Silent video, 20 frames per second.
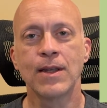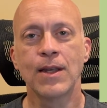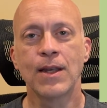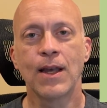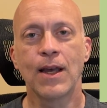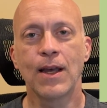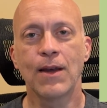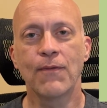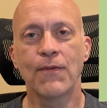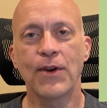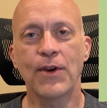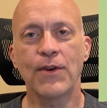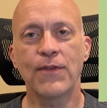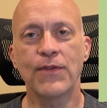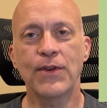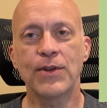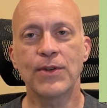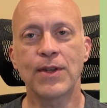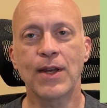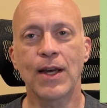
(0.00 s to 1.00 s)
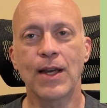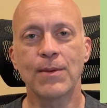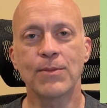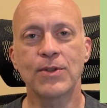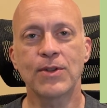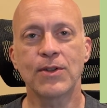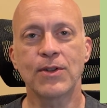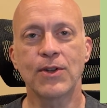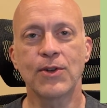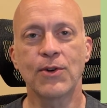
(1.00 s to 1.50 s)
And very few times
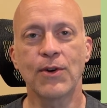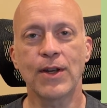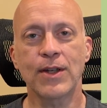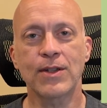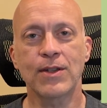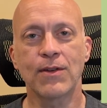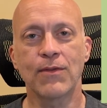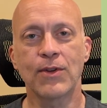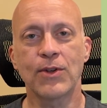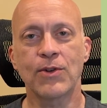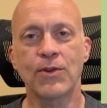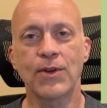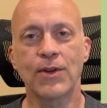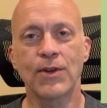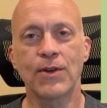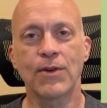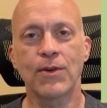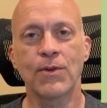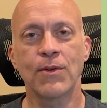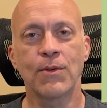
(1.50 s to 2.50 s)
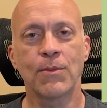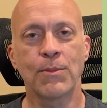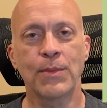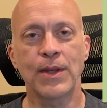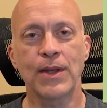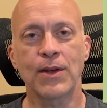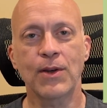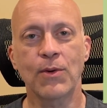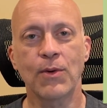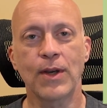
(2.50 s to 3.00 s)
should the direction of the trail be
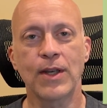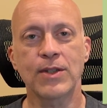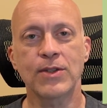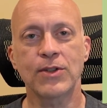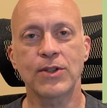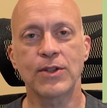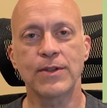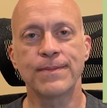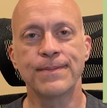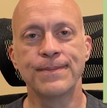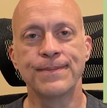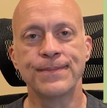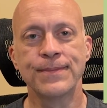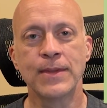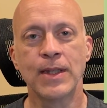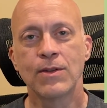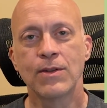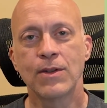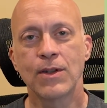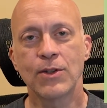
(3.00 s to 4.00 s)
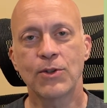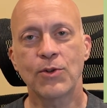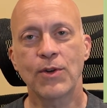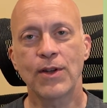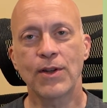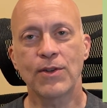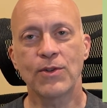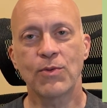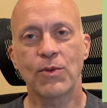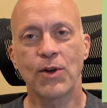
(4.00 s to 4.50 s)
in question. The trail
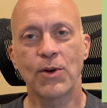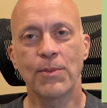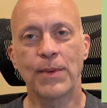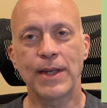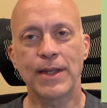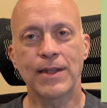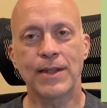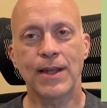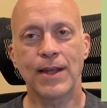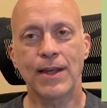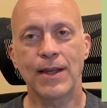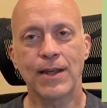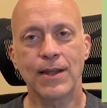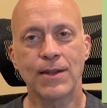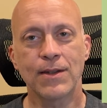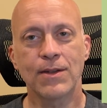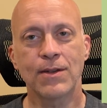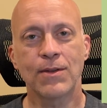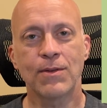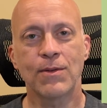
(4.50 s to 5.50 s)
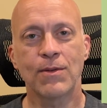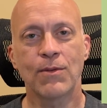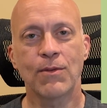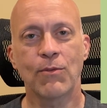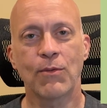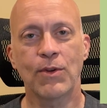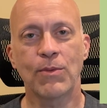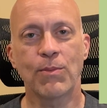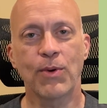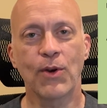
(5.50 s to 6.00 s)
is well maintained,
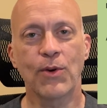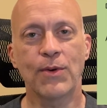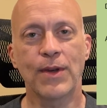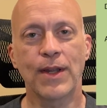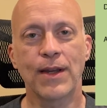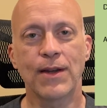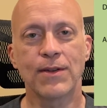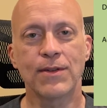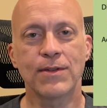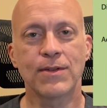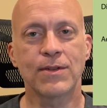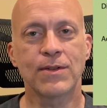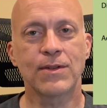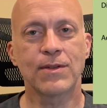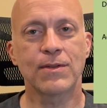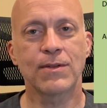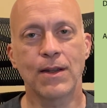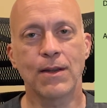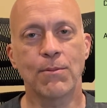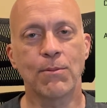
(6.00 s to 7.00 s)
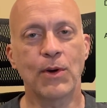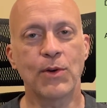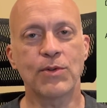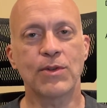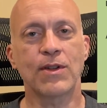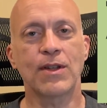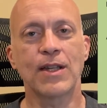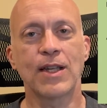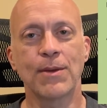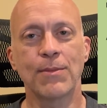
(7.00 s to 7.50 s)
with blowdowns mostly
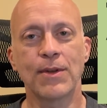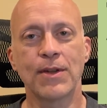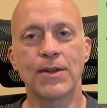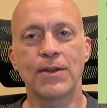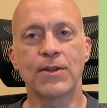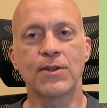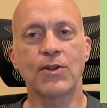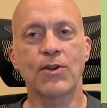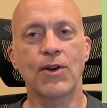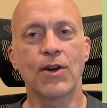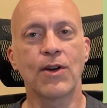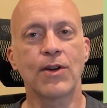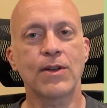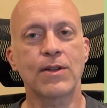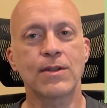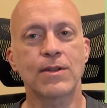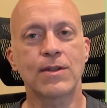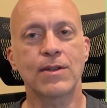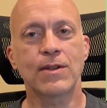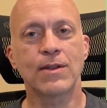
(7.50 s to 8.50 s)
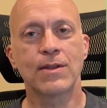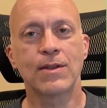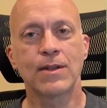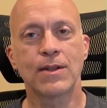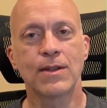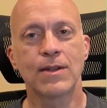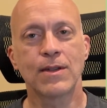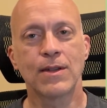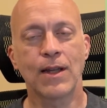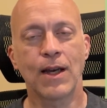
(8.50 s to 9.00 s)
limited to trunks,
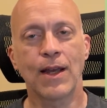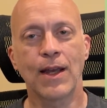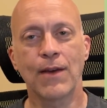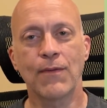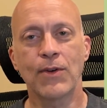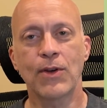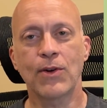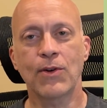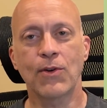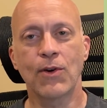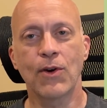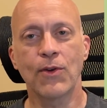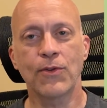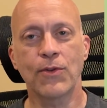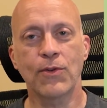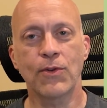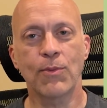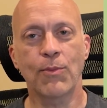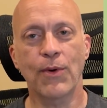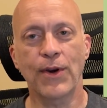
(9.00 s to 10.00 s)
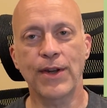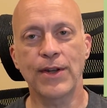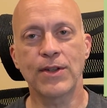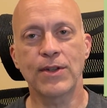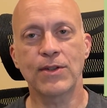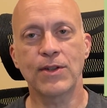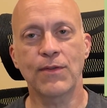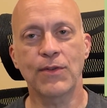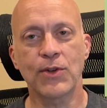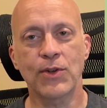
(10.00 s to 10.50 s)
not having to crawl through the branches
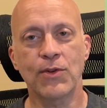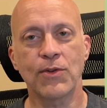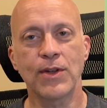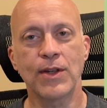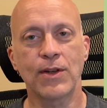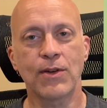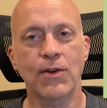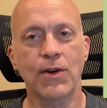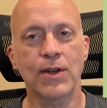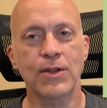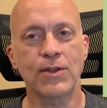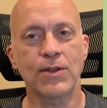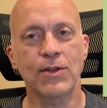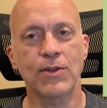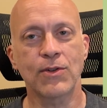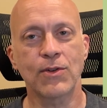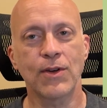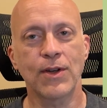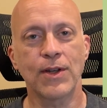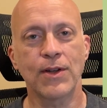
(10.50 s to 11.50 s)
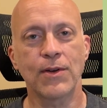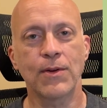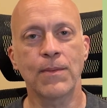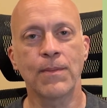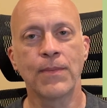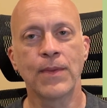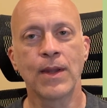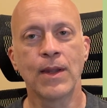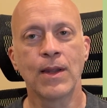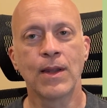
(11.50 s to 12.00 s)
of a tree across the trail,
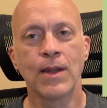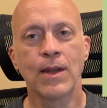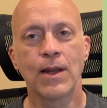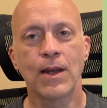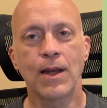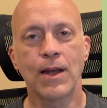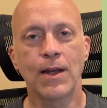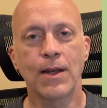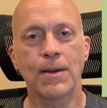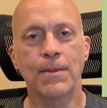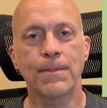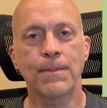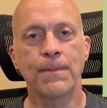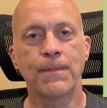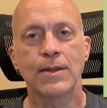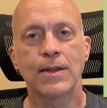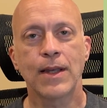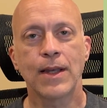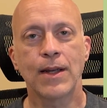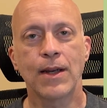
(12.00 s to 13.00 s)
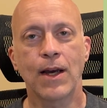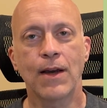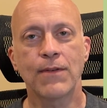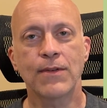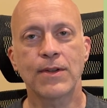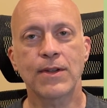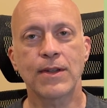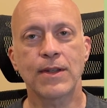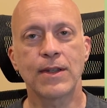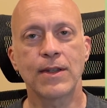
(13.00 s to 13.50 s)
and
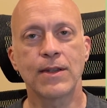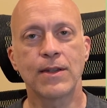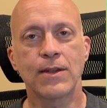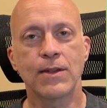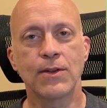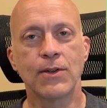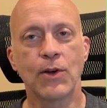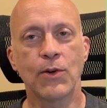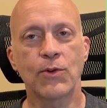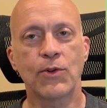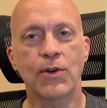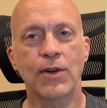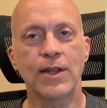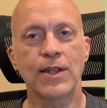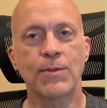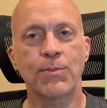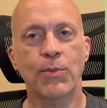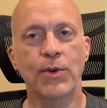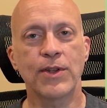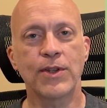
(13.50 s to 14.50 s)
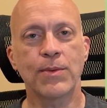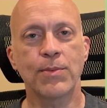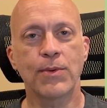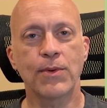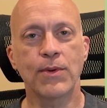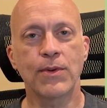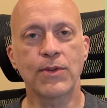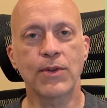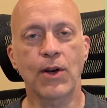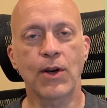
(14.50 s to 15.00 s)
obviously no trace
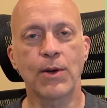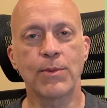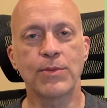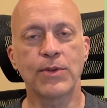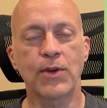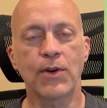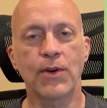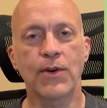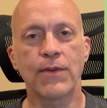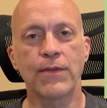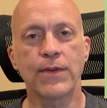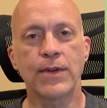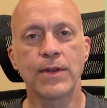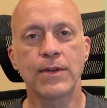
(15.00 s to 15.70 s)
principles are observed.